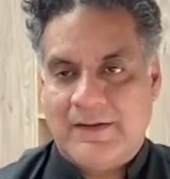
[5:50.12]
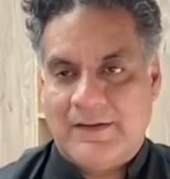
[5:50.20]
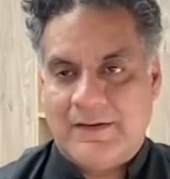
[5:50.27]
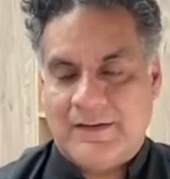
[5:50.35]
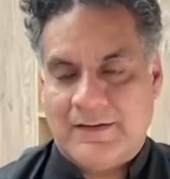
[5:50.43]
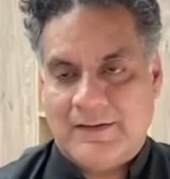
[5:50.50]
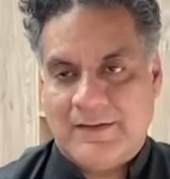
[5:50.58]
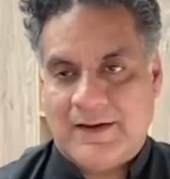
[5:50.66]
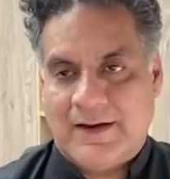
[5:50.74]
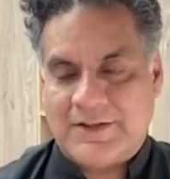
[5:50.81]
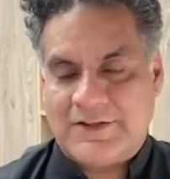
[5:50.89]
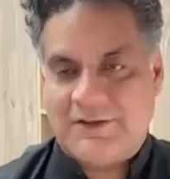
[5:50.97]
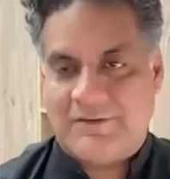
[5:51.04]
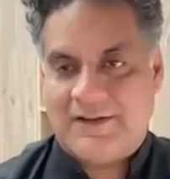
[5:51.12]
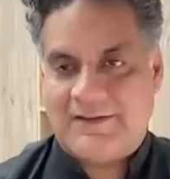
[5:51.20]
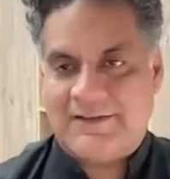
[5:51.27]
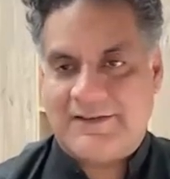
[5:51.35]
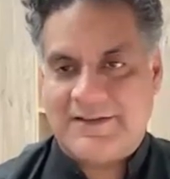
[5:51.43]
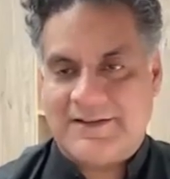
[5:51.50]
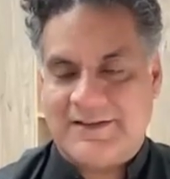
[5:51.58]
the
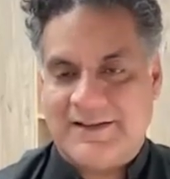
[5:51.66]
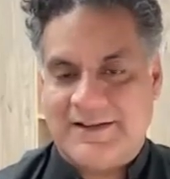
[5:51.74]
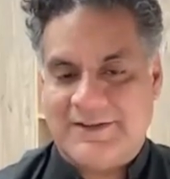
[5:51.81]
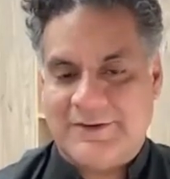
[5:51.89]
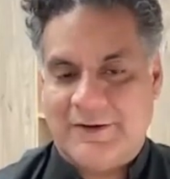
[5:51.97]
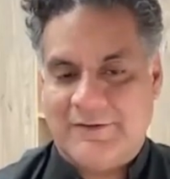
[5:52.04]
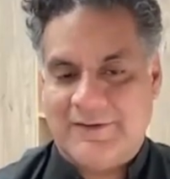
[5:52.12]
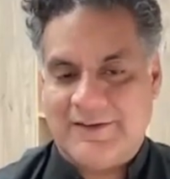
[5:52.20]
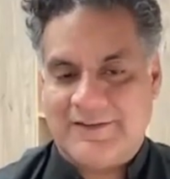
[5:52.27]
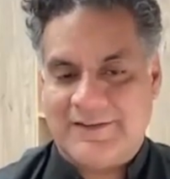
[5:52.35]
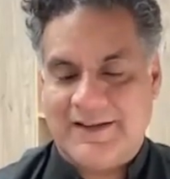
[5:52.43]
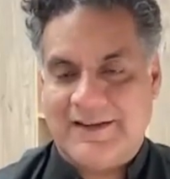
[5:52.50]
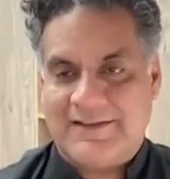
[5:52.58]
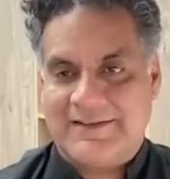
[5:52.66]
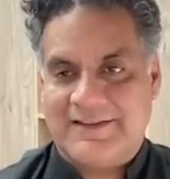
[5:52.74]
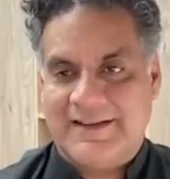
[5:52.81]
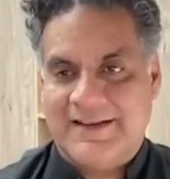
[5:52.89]
Ashirwad session that she always takes.